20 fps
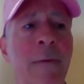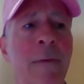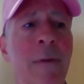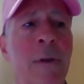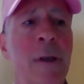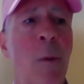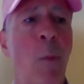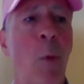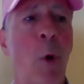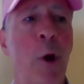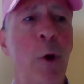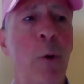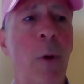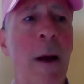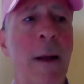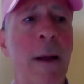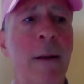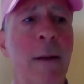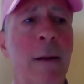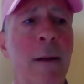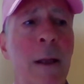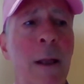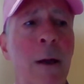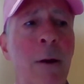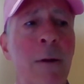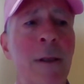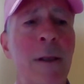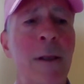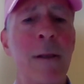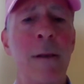Someone who
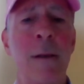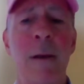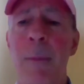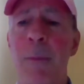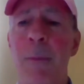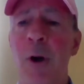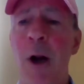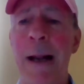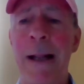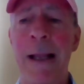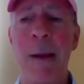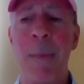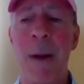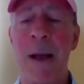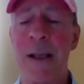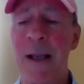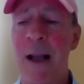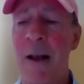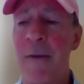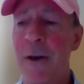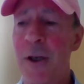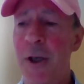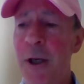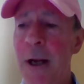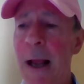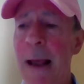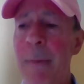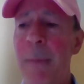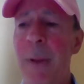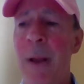try to keep myself in
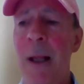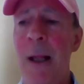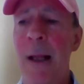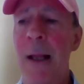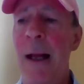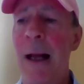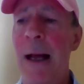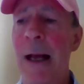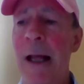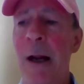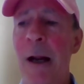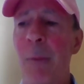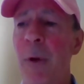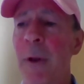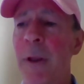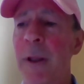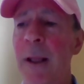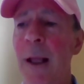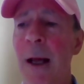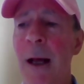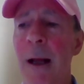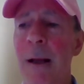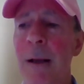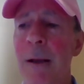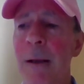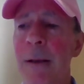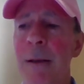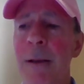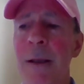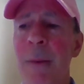shape. I end up with
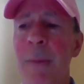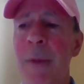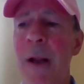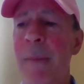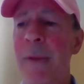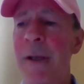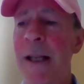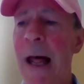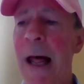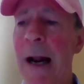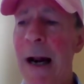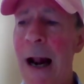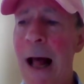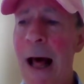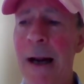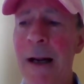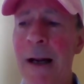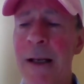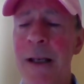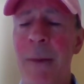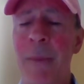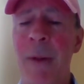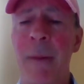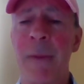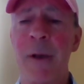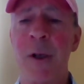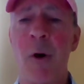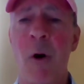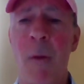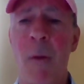sometimes tendonitis,
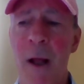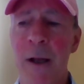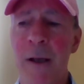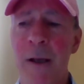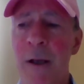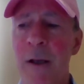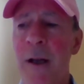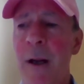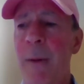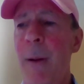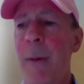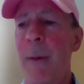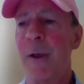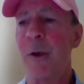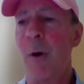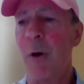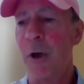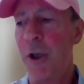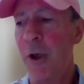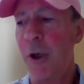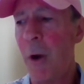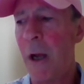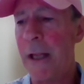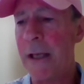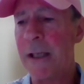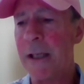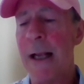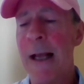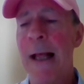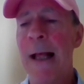sometimes sore muscles, sometimes sore
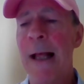joints.